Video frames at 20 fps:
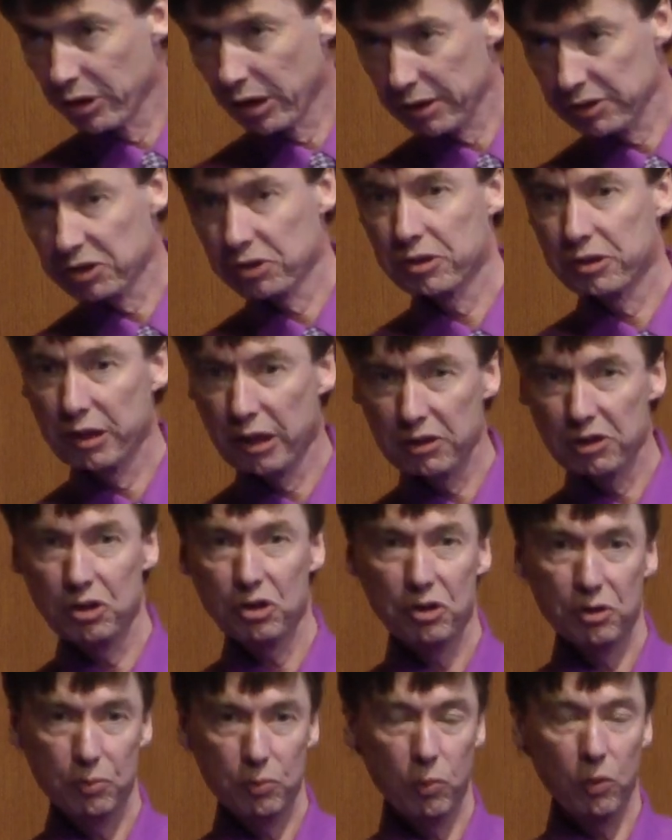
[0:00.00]
Thus, that's
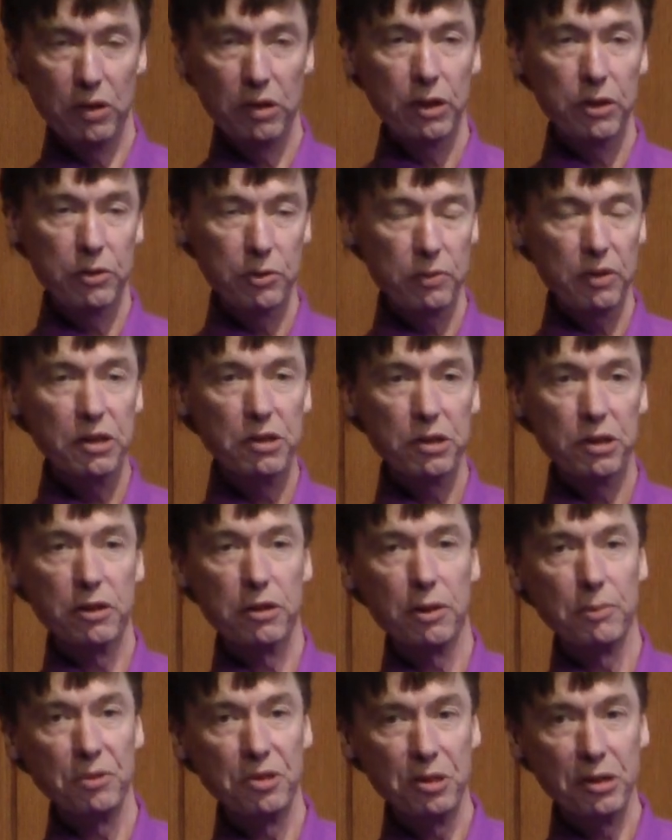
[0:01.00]
one of the
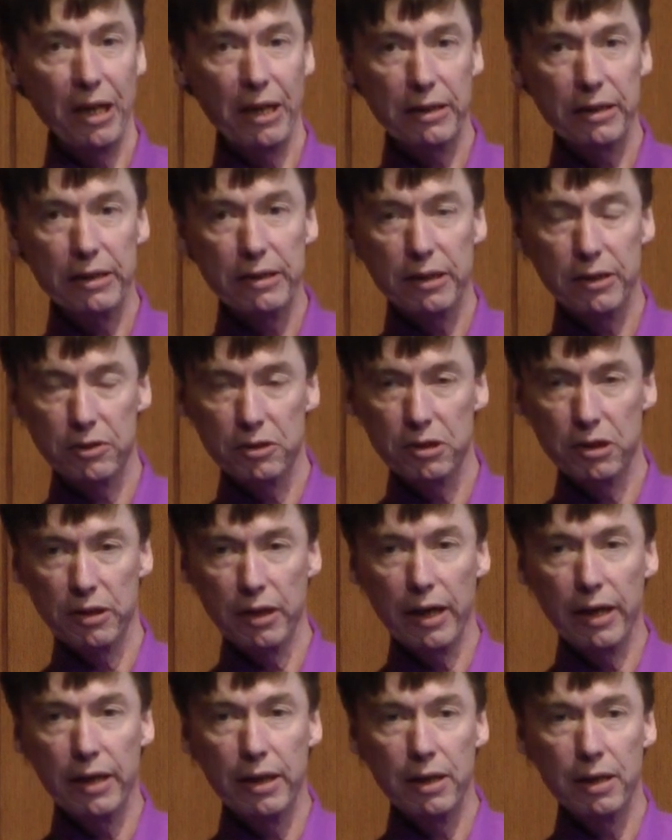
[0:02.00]
reasons I'm standing here
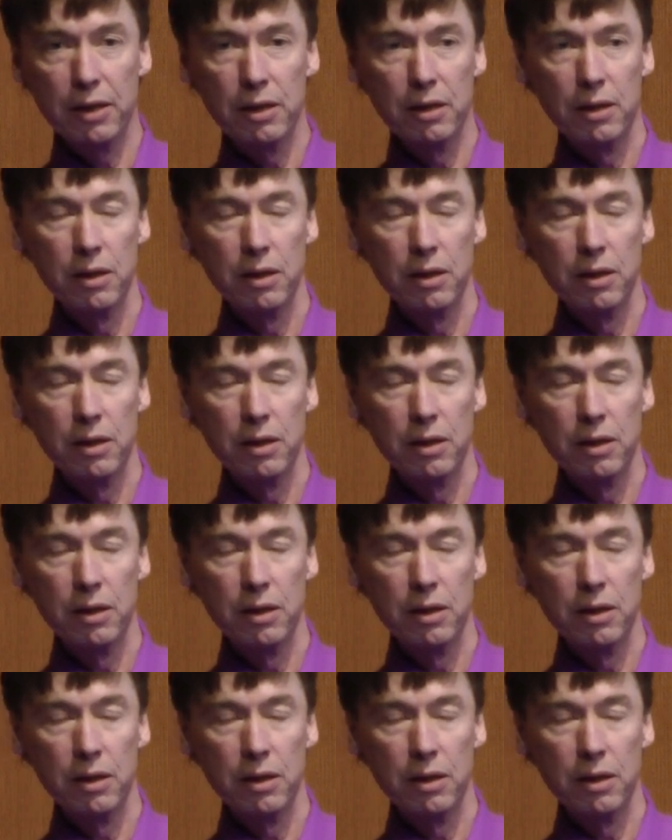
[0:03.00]
today.